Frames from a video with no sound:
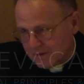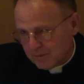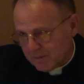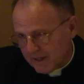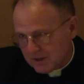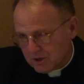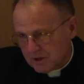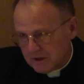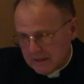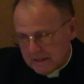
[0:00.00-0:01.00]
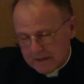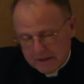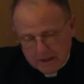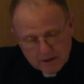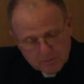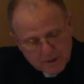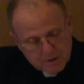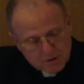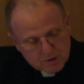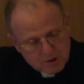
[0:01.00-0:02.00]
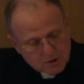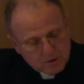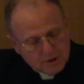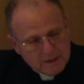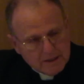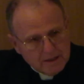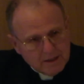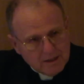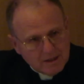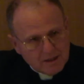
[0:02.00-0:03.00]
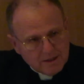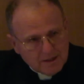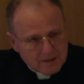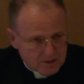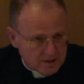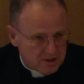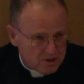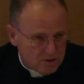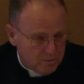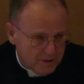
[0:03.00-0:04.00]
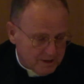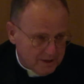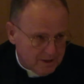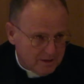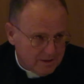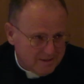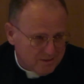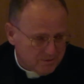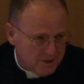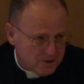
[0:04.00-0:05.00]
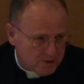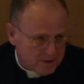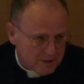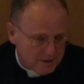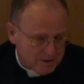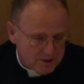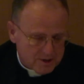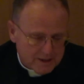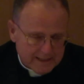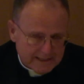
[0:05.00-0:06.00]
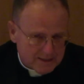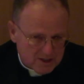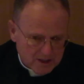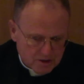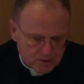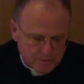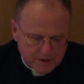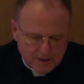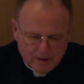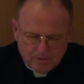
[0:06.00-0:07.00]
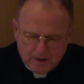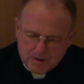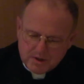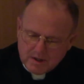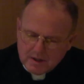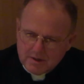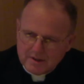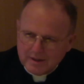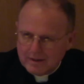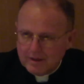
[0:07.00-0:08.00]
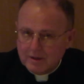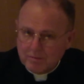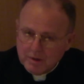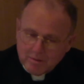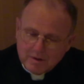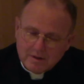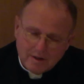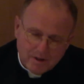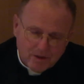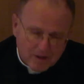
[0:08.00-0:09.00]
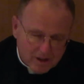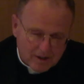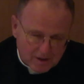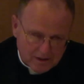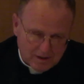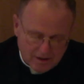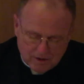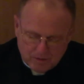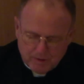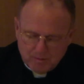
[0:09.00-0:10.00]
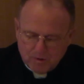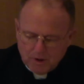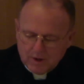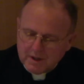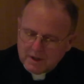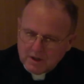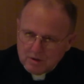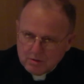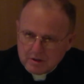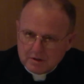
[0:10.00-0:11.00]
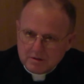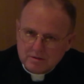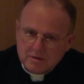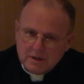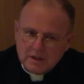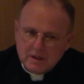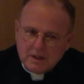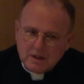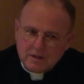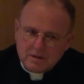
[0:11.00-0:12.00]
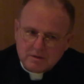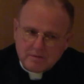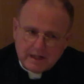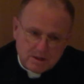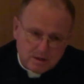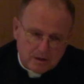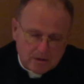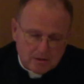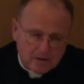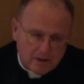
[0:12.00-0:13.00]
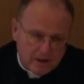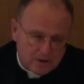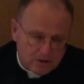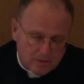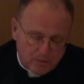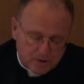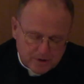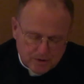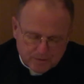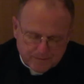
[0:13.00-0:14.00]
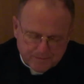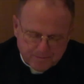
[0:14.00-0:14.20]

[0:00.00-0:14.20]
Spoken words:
In the past 9 months or so, he has done so many outrageous things and said so many outrageous things that people are thinking a little bit more than they used to under Ratzinger and John Paul II.